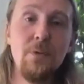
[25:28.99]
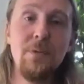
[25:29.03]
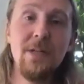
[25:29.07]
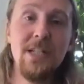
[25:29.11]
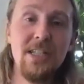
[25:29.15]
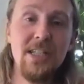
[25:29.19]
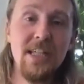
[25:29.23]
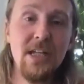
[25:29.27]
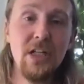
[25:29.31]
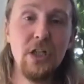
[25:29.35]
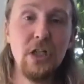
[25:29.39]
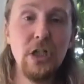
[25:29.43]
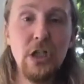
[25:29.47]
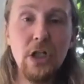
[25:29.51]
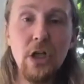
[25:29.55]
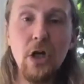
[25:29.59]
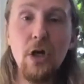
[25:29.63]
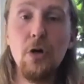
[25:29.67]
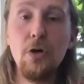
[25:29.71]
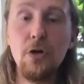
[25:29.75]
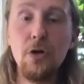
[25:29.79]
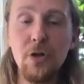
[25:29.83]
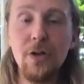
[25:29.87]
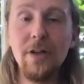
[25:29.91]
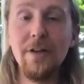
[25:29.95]
We see a
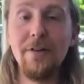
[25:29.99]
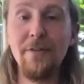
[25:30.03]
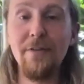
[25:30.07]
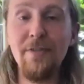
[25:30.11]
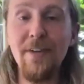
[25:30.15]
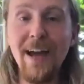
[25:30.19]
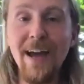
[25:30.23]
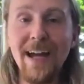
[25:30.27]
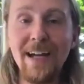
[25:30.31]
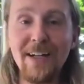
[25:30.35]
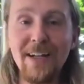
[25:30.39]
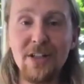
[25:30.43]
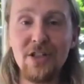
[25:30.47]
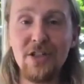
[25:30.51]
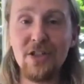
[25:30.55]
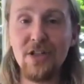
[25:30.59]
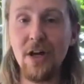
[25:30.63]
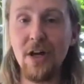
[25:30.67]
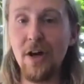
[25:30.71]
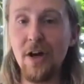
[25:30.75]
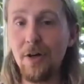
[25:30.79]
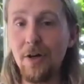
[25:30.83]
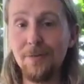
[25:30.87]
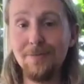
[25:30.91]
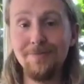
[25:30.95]
local effect.
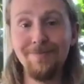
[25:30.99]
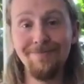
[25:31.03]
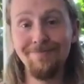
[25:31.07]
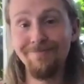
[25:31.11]
So